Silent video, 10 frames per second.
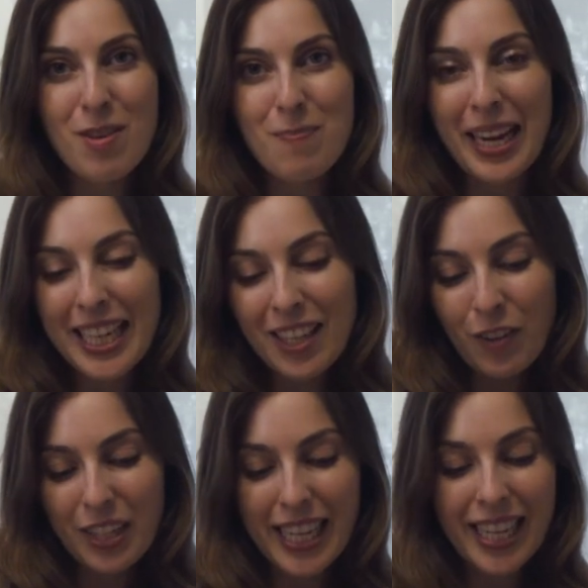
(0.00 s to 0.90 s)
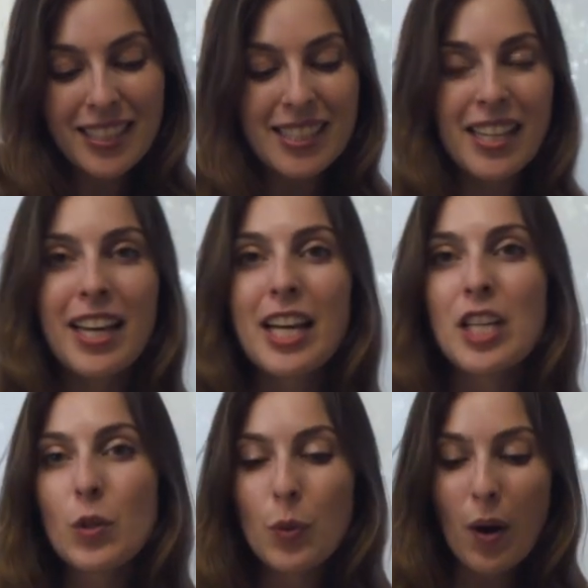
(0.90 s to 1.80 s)
the main ingredients.
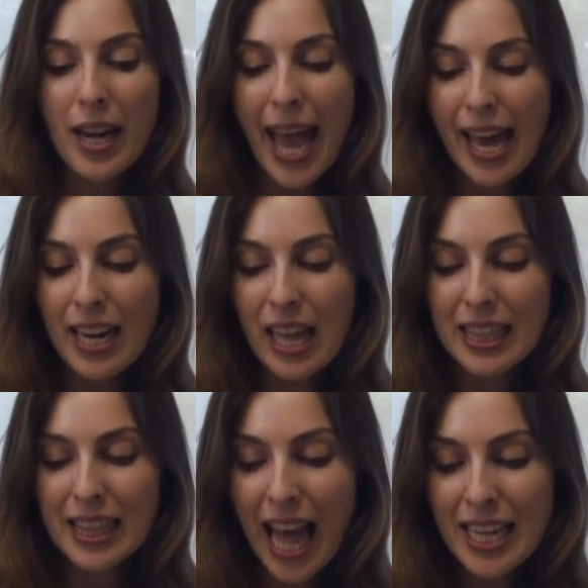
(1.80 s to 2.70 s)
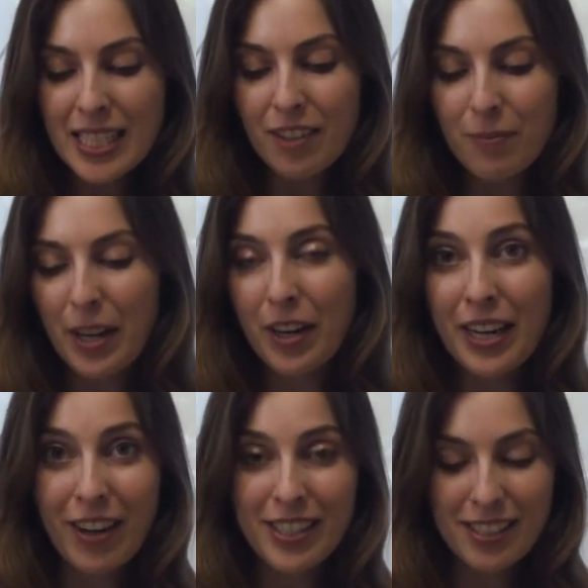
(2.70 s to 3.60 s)
So we wanna add a lot of
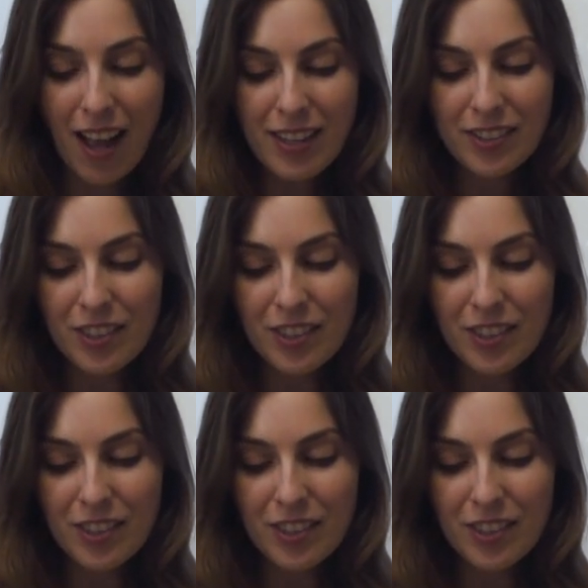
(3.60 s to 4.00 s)
marinara sauce.